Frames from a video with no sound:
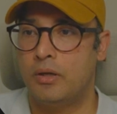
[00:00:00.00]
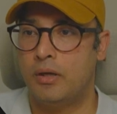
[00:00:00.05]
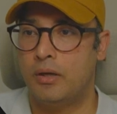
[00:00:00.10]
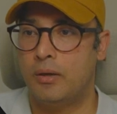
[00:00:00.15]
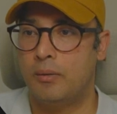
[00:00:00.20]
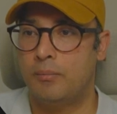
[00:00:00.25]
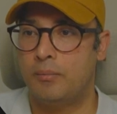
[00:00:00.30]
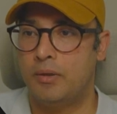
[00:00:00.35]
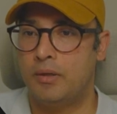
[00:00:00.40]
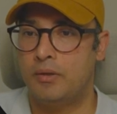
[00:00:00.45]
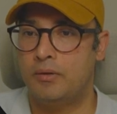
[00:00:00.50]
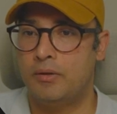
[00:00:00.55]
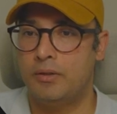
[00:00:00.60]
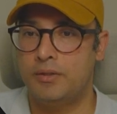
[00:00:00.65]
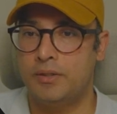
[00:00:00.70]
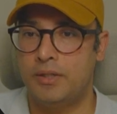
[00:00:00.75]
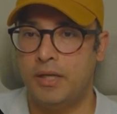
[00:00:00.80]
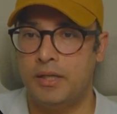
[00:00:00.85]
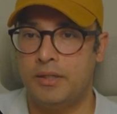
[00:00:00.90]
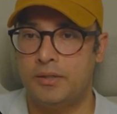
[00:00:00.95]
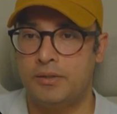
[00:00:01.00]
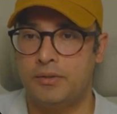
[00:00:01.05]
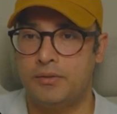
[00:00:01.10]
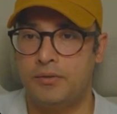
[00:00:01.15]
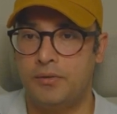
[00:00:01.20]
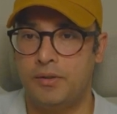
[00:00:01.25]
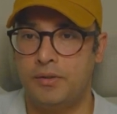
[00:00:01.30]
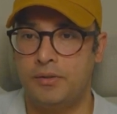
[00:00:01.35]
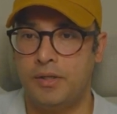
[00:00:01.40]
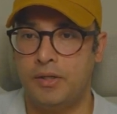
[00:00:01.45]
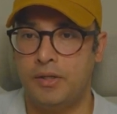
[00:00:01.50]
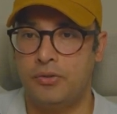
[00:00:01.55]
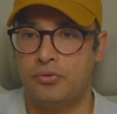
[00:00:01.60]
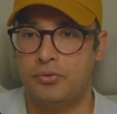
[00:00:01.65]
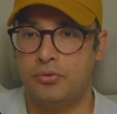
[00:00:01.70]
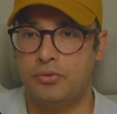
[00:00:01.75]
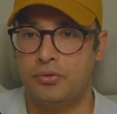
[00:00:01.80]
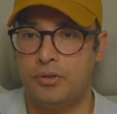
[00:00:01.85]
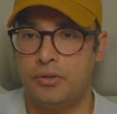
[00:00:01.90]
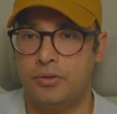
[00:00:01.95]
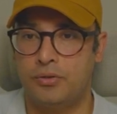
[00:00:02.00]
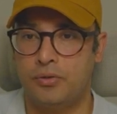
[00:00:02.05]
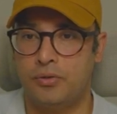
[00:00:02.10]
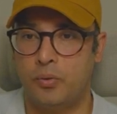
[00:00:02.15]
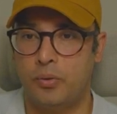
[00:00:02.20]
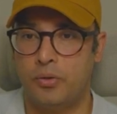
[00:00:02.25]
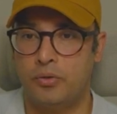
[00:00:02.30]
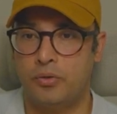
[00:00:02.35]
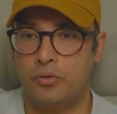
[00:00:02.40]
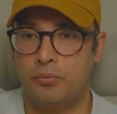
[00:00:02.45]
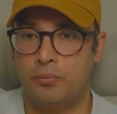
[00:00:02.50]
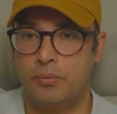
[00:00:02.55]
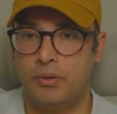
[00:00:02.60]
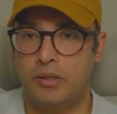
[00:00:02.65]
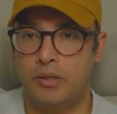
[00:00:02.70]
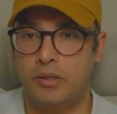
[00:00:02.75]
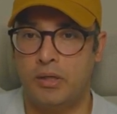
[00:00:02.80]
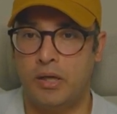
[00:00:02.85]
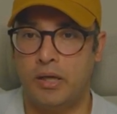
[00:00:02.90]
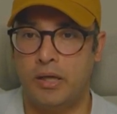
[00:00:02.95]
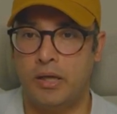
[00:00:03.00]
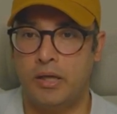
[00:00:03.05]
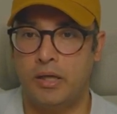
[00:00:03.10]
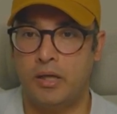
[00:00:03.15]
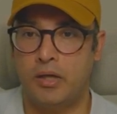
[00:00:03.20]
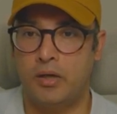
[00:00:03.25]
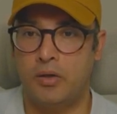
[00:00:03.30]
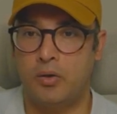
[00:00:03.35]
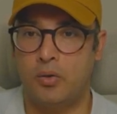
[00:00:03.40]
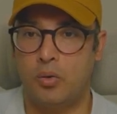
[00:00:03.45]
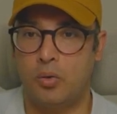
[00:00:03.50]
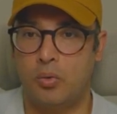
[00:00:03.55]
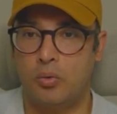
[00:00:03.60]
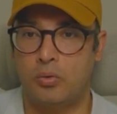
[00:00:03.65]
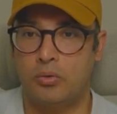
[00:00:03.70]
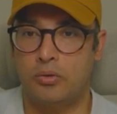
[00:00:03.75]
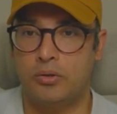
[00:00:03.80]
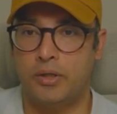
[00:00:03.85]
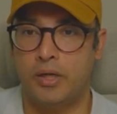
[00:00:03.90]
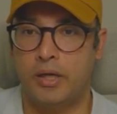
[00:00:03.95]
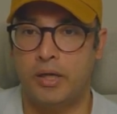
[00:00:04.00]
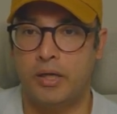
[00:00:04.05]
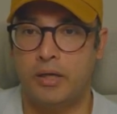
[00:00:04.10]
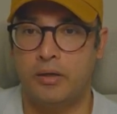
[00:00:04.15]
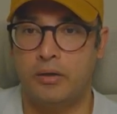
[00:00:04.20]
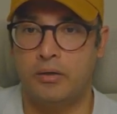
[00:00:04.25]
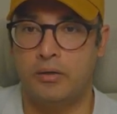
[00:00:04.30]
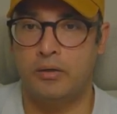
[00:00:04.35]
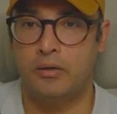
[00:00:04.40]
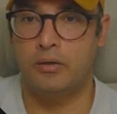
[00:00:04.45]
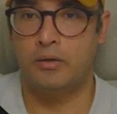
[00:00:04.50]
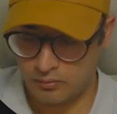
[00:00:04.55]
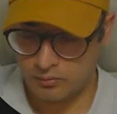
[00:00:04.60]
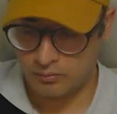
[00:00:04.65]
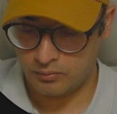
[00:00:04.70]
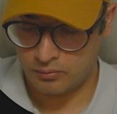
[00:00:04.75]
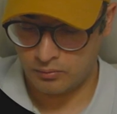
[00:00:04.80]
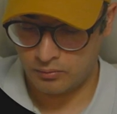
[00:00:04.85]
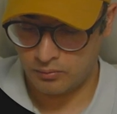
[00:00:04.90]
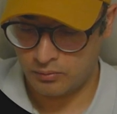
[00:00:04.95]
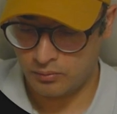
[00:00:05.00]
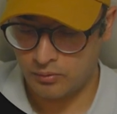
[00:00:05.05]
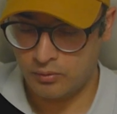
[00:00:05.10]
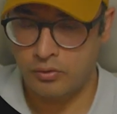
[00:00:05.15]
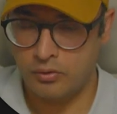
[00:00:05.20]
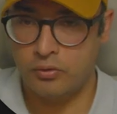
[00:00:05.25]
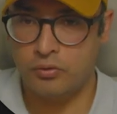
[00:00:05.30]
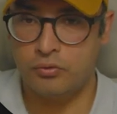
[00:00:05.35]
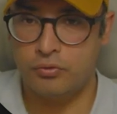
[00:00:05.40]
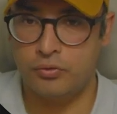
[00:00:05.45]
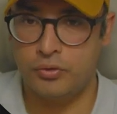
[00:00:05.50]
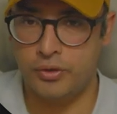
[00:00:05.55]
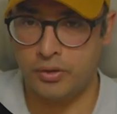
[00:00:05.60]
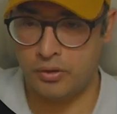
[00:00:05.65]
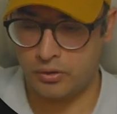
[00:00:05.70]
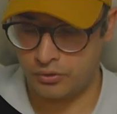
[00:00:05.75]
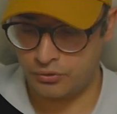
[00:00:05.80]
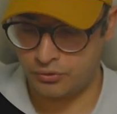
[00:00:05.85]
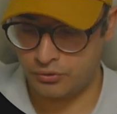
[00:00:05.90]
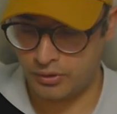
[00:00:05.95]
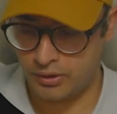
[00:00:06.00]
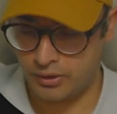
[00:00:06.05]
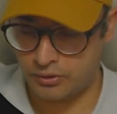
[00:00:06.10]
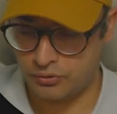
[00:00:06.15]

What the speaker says: In this case, this agent is going to be called a triage agent.